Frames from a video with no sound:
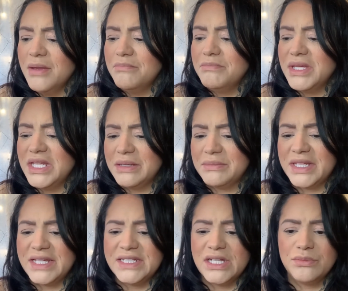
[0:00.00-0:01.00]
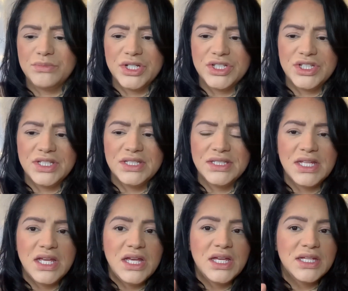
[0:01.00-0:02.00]
medium lay down brushes
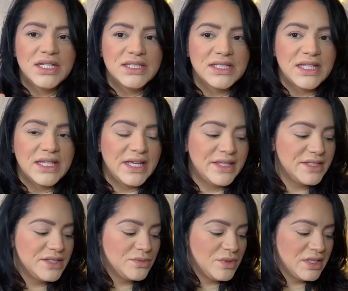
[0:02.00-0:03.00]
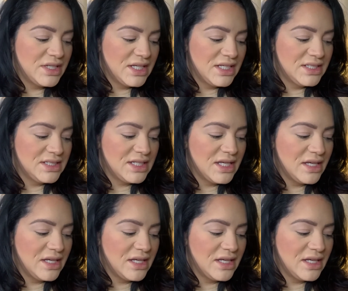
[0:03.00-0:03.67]
because I like this one. It